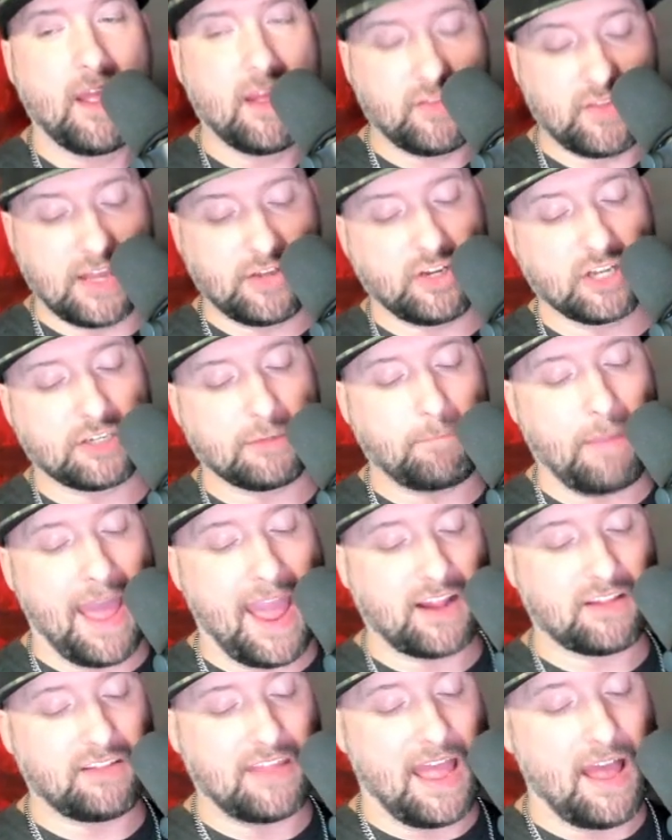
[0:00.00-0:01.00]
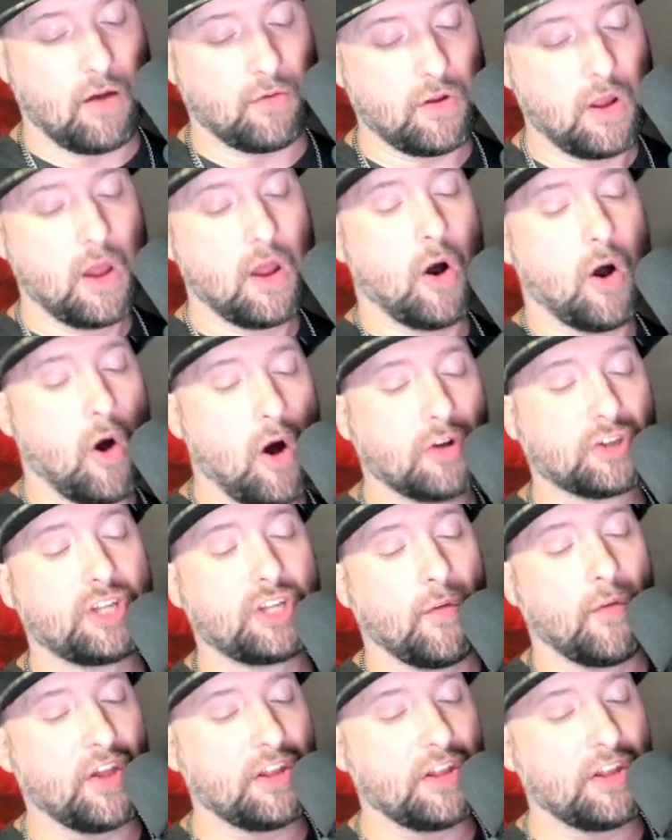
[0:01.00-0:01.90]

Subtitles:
they just back down. Also,